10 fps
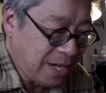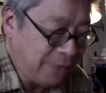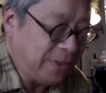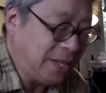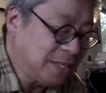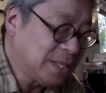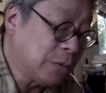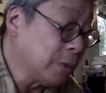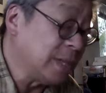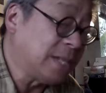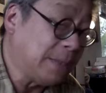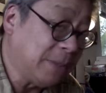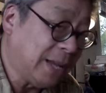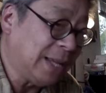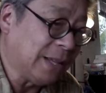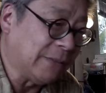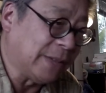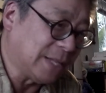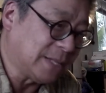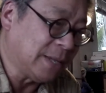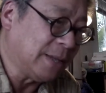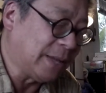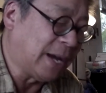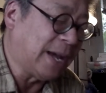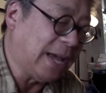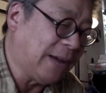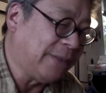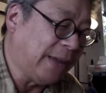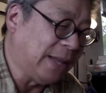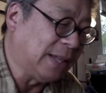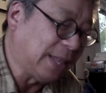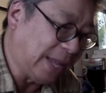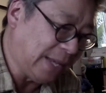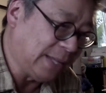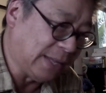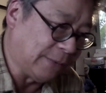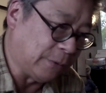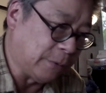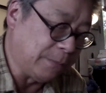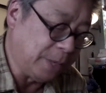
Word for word: everything is done with the same light level. That's another thing. I have a light level